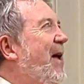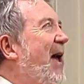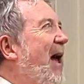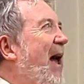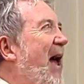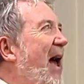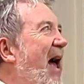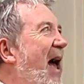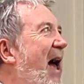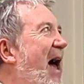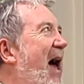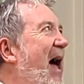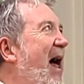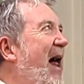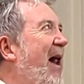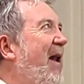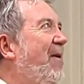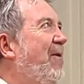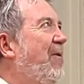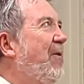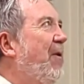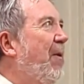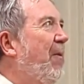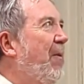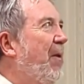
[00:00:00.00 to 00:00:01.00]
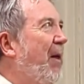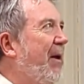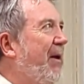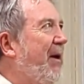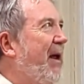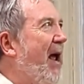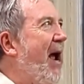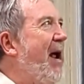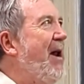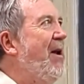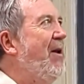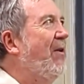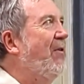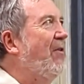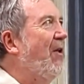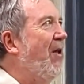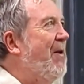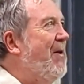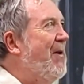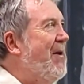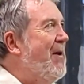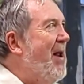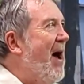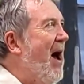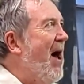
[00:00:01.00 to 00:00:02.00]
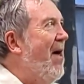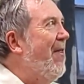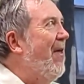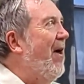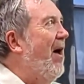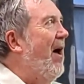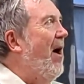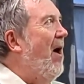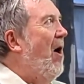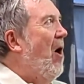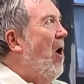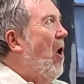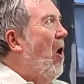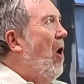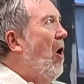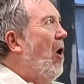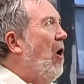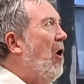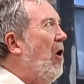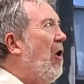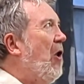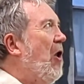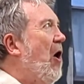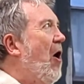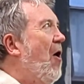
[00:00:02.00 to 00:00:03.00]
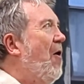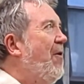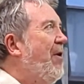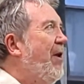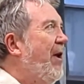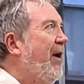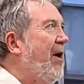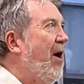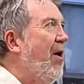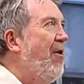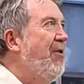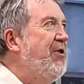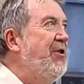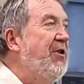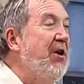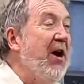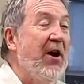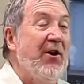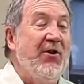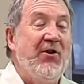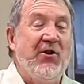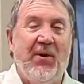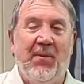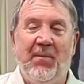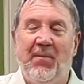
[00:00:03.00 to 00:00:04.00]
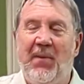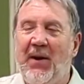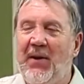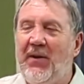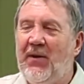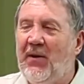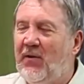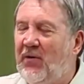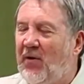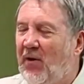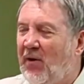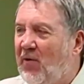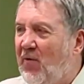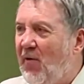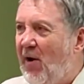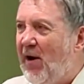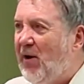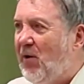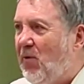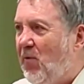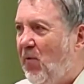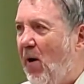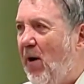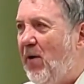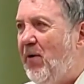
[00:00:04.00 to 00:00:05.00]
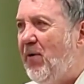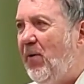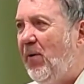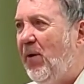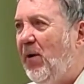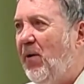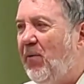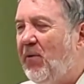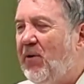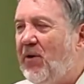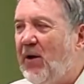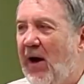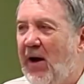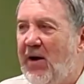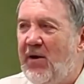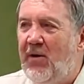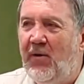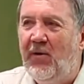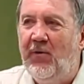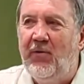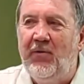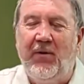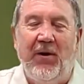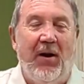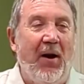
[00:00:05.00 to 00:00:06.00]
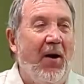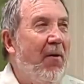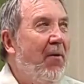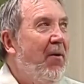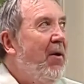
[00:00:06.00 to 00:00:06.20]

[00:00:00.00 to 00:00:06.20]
and again, there's another long negotiation, but there's a great quote here which I use, you know.